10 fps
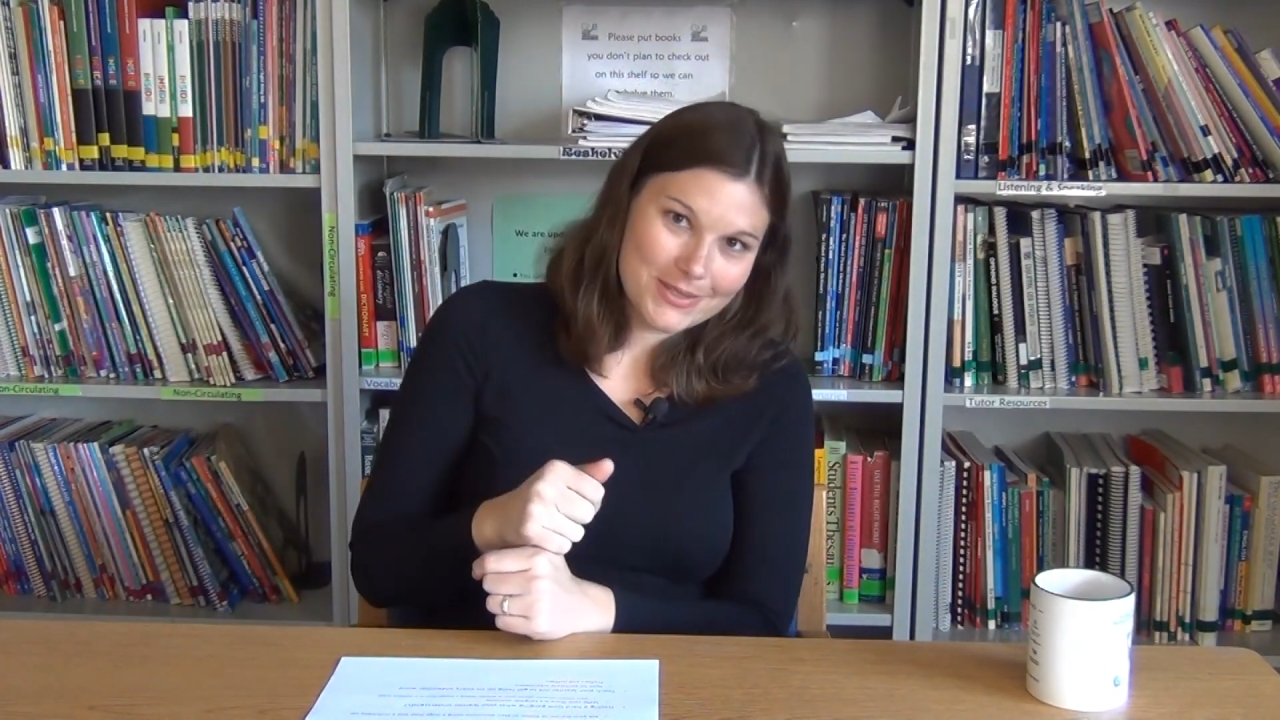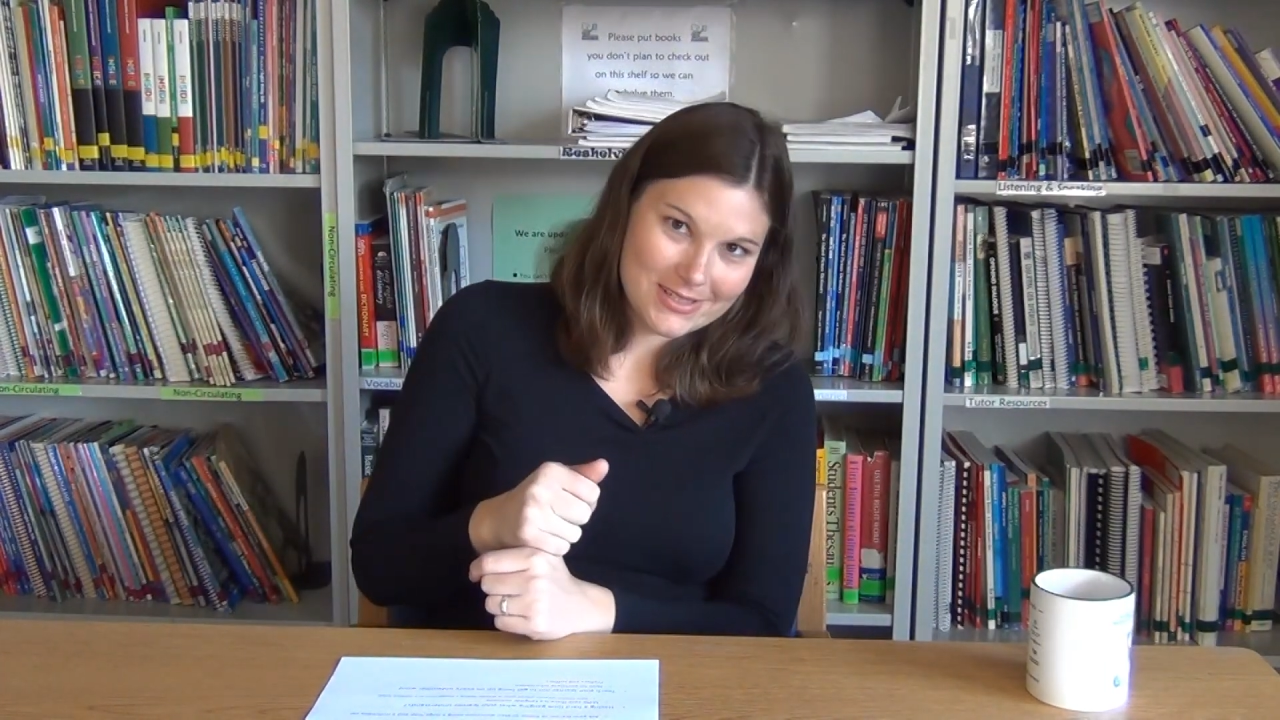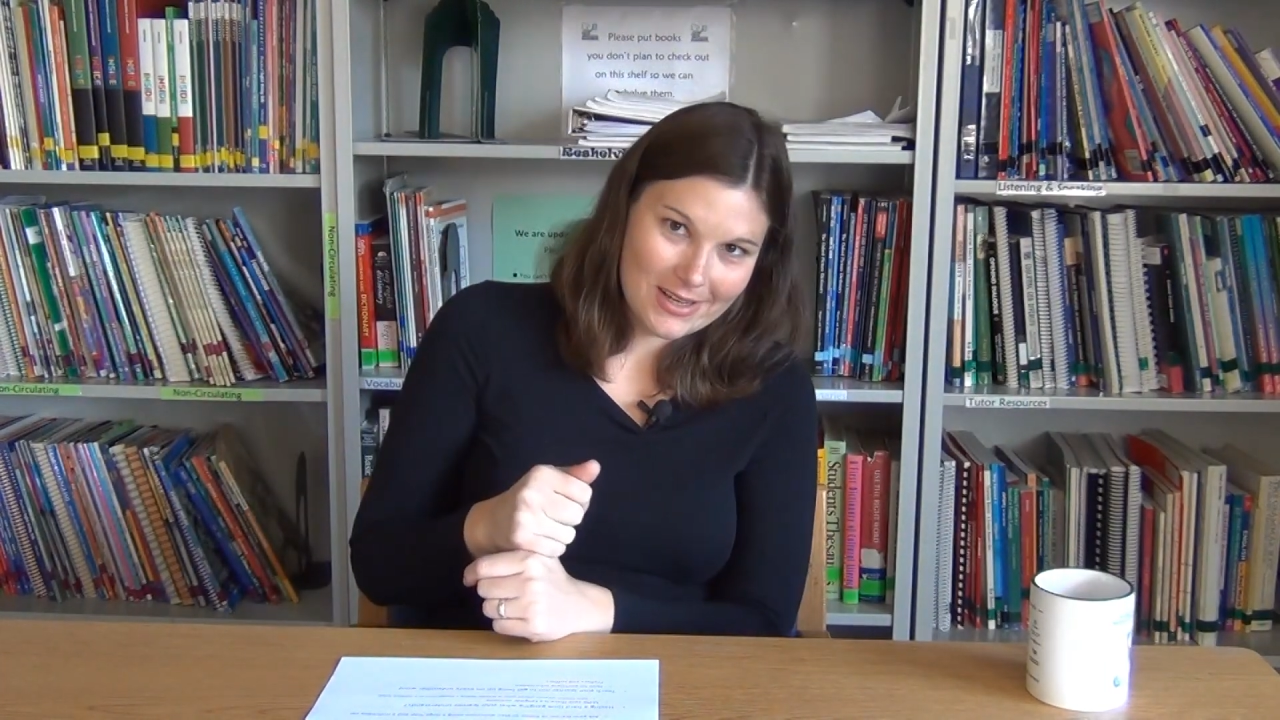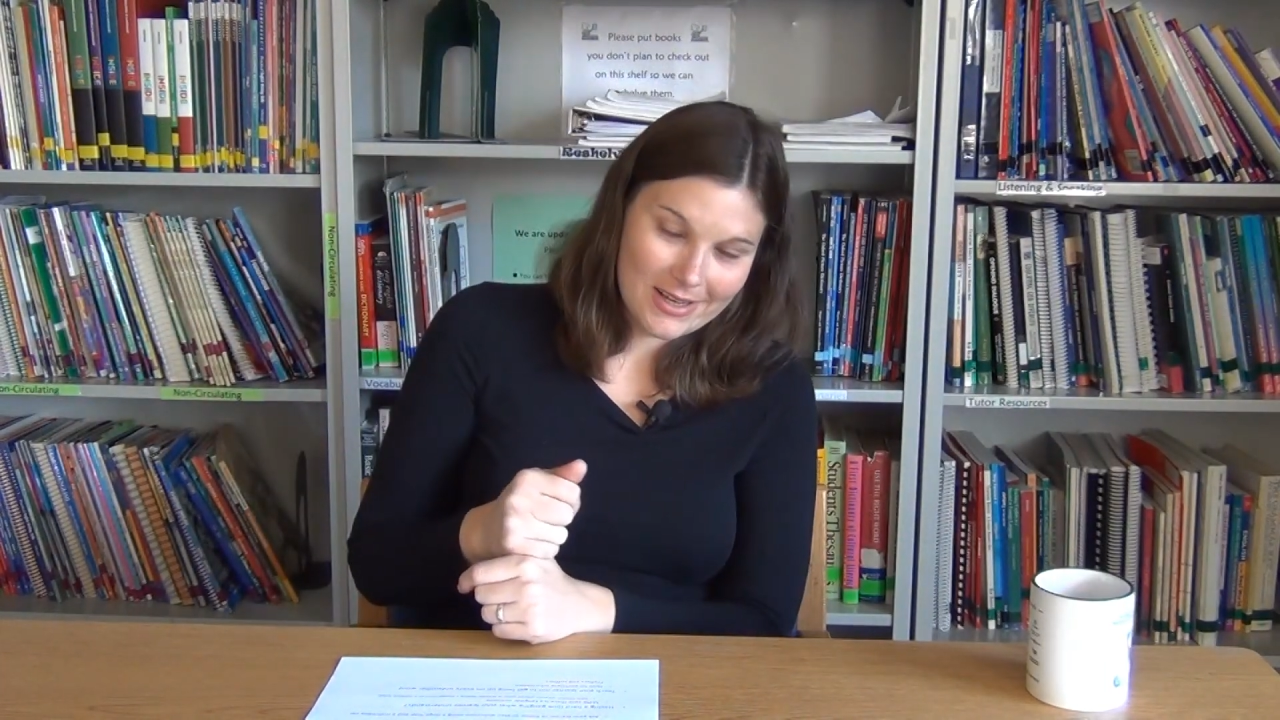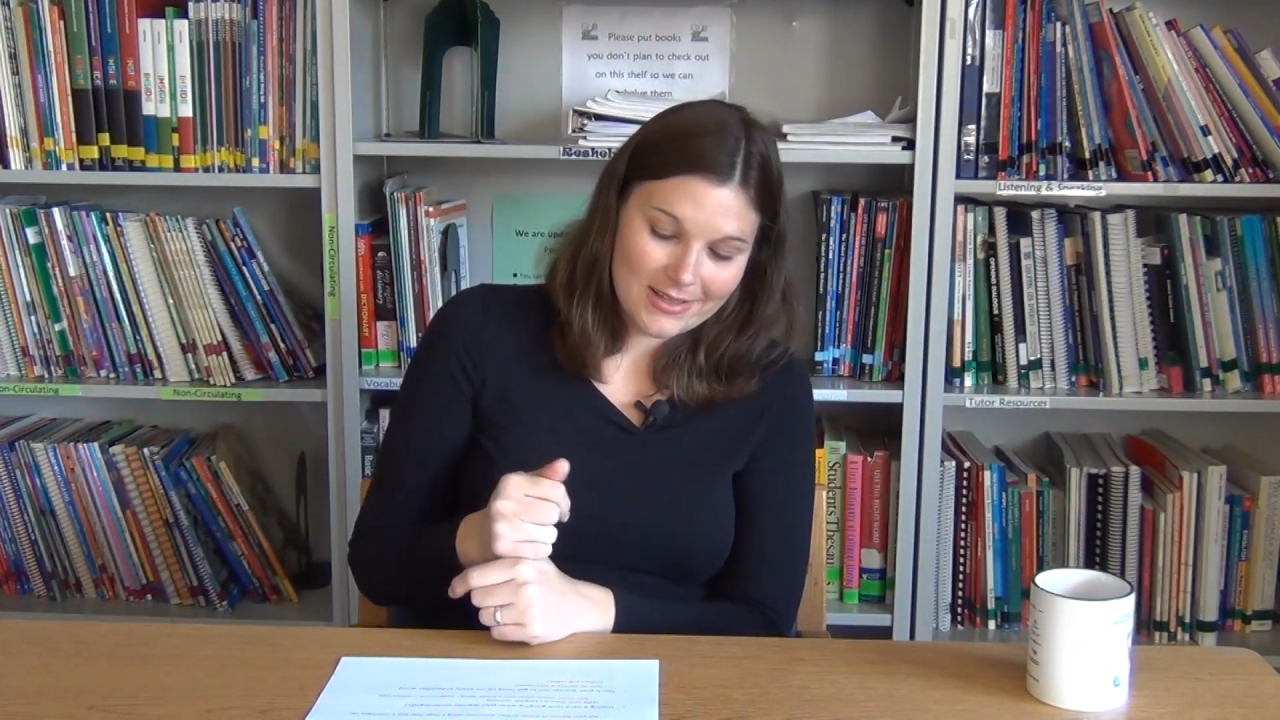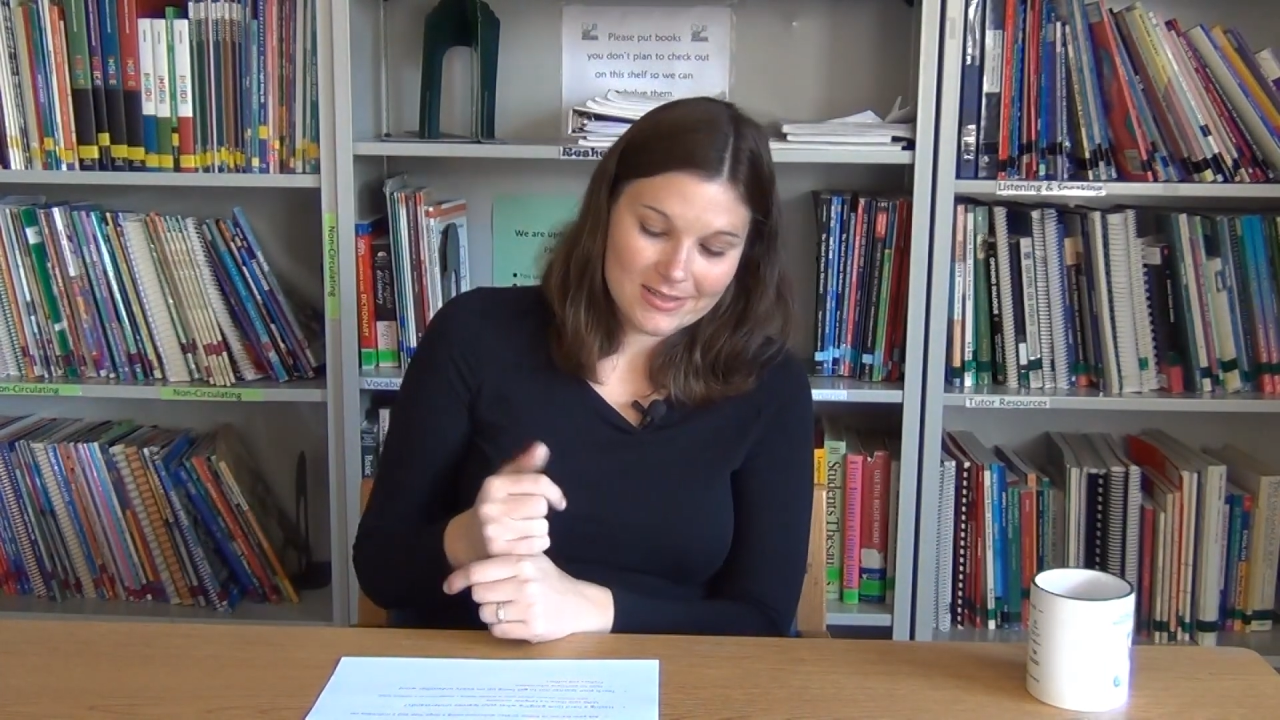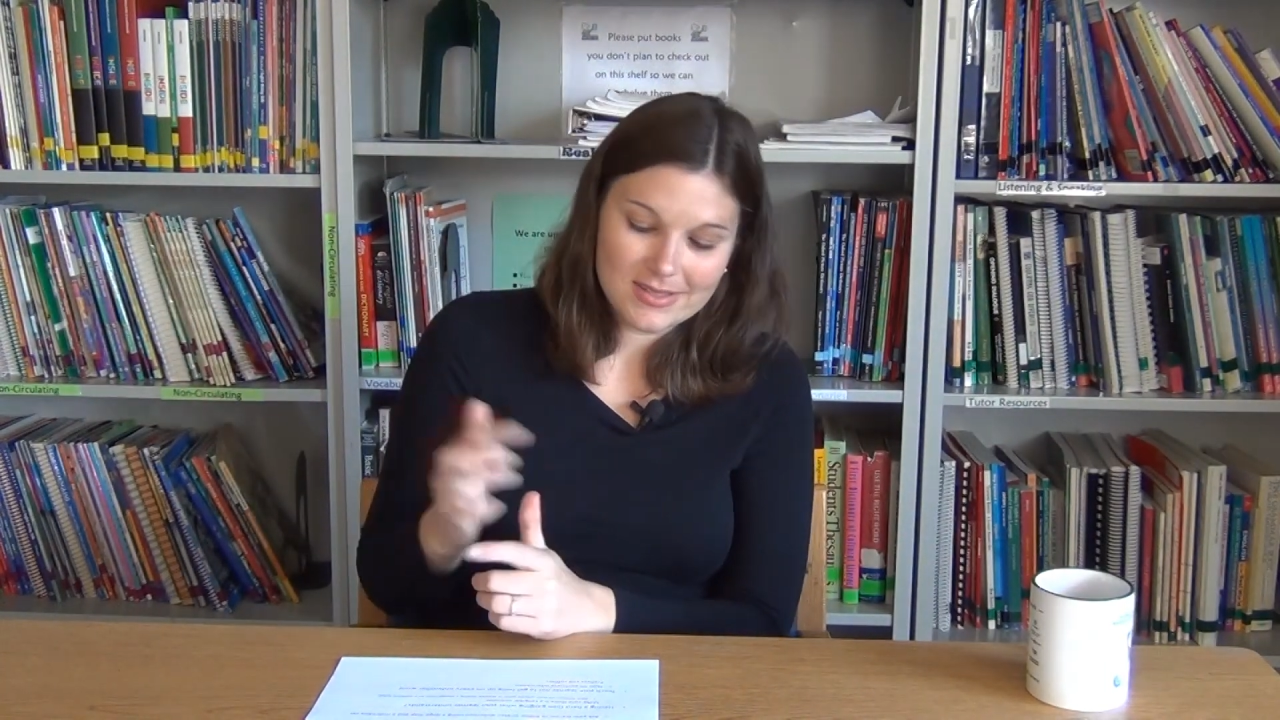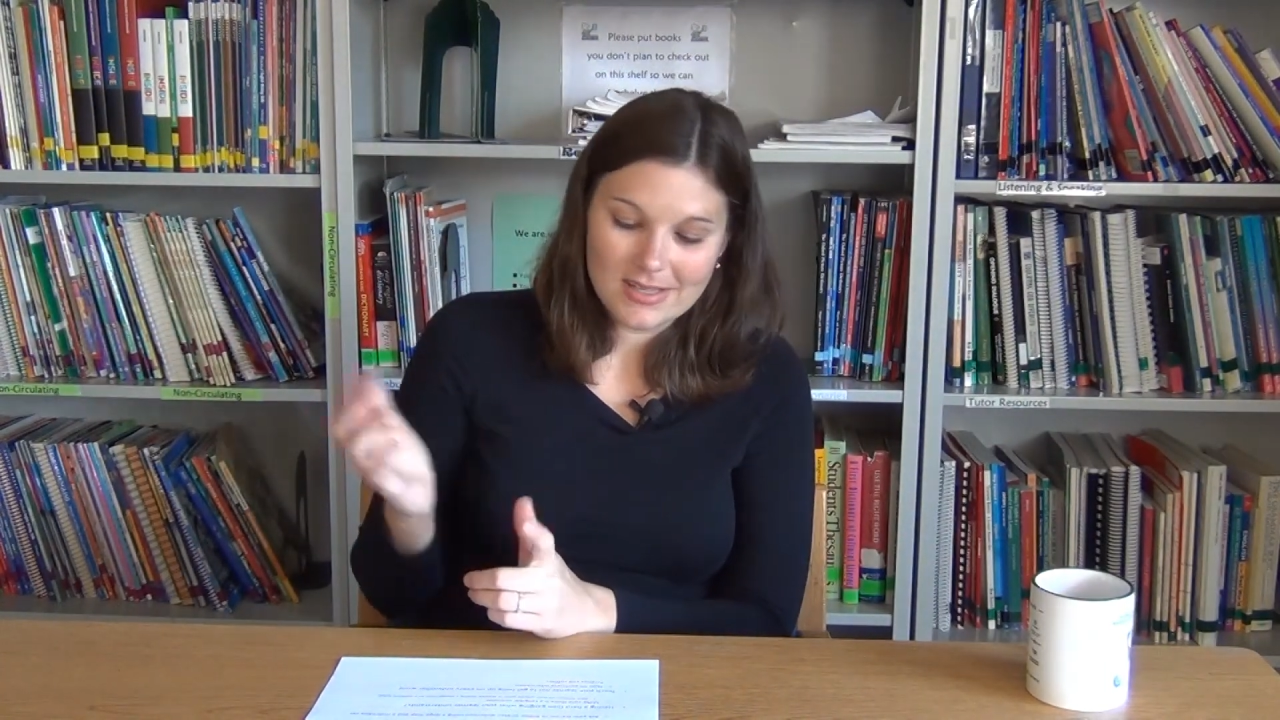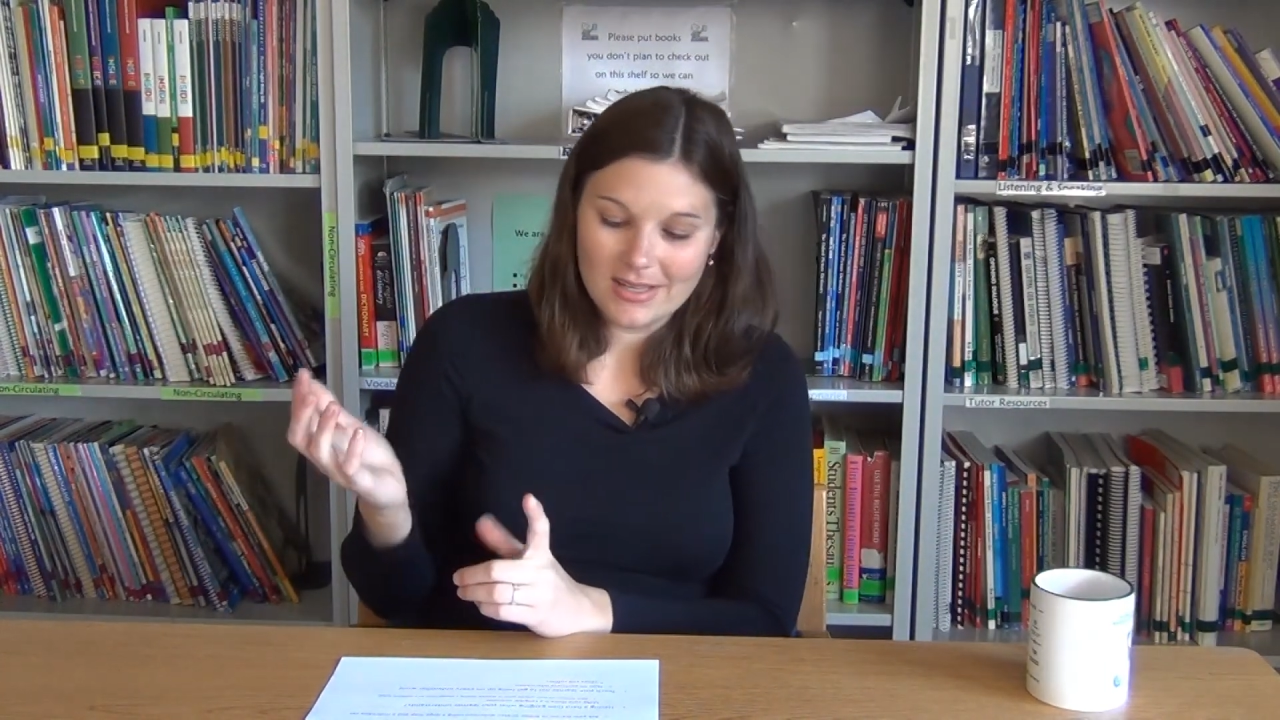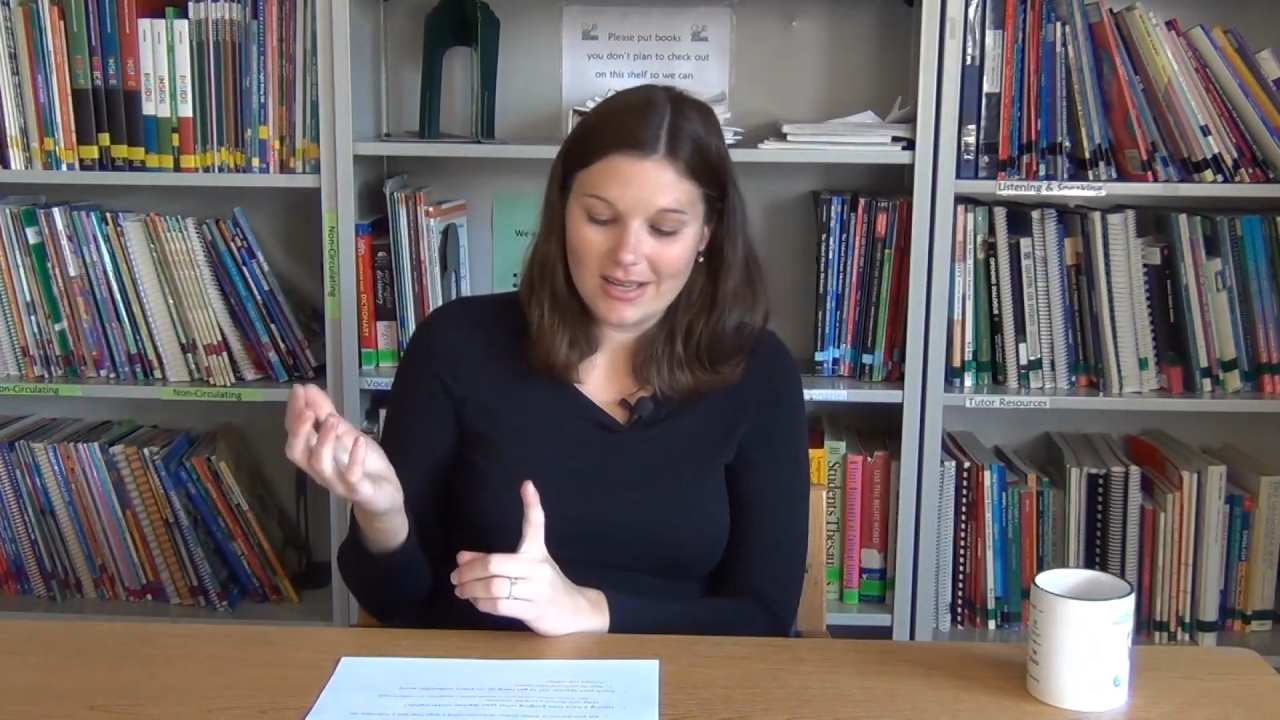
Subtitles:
signs,